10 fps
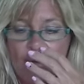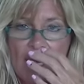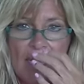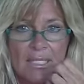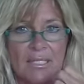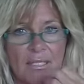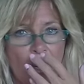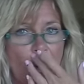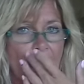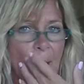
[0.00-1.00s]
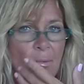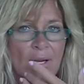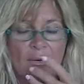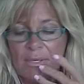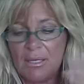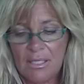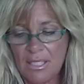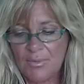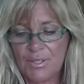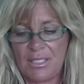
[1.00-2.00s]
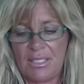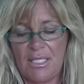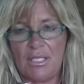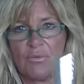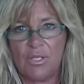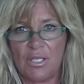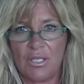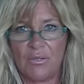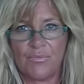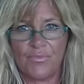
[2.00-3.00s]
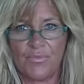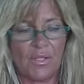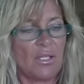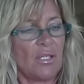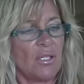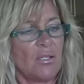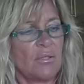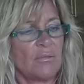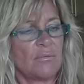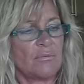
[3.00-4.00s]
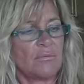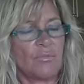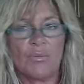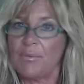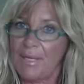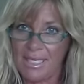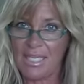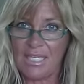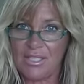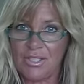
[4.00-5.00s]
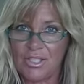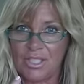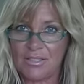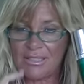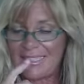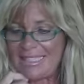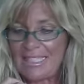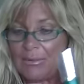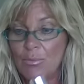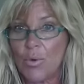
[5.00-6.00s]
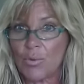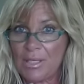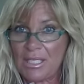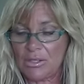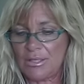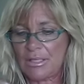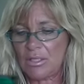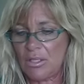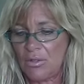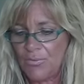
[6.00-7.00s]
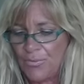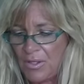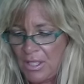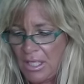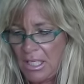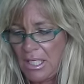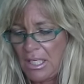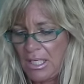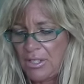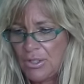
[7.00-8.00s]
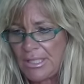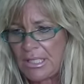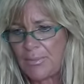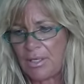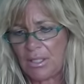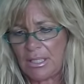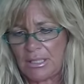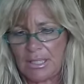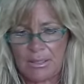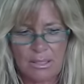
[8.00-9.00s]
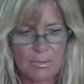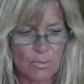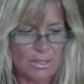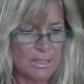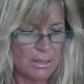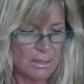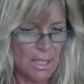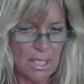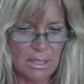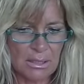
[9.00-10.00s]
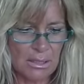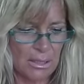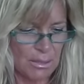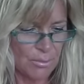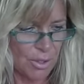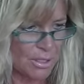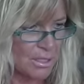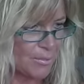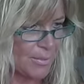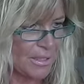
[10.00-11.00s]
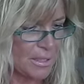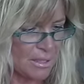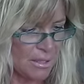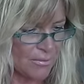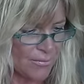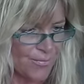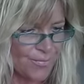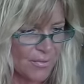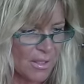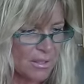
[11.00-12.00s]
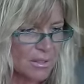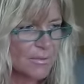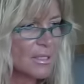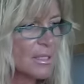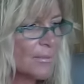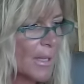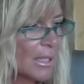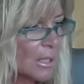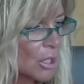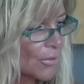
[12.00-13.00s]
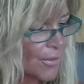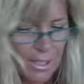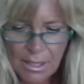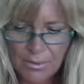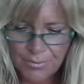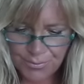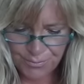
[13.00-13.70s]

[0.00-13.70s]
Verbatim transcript: face, around my lips, anywhere women my age start seeing more wrinkles. So I use this sparingly because this was a little more expensive. I don't even see my little thing